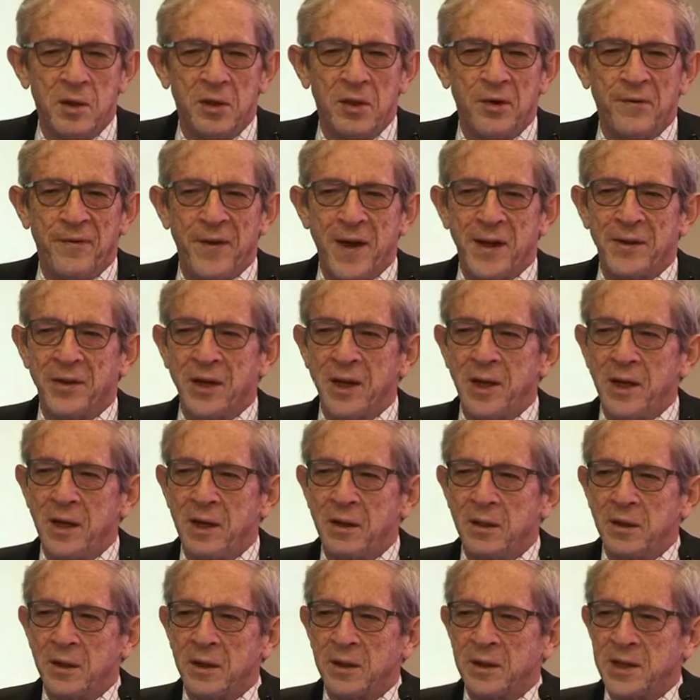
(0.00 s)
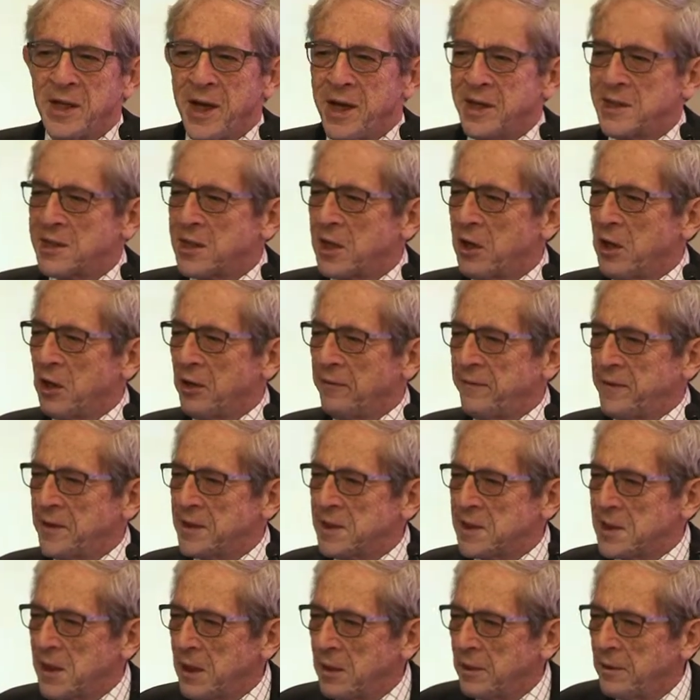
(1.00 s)
The fact that India takes care of
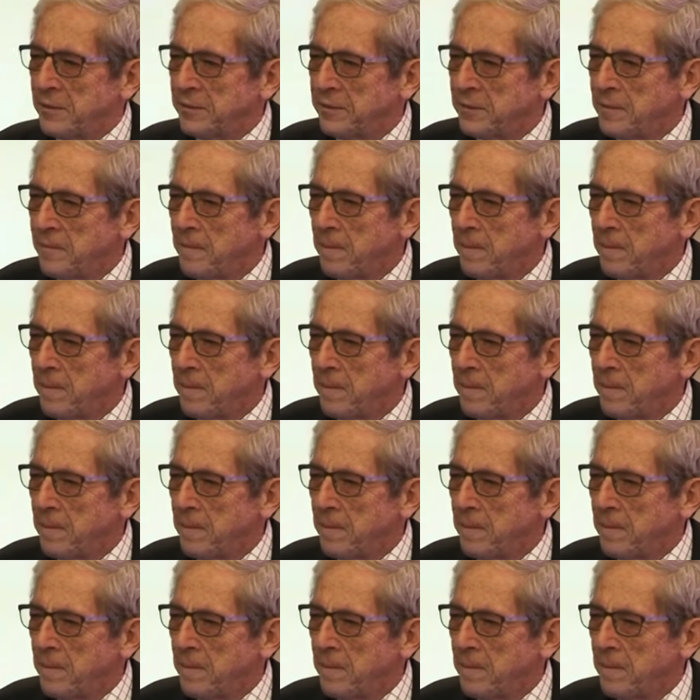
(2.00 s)
itself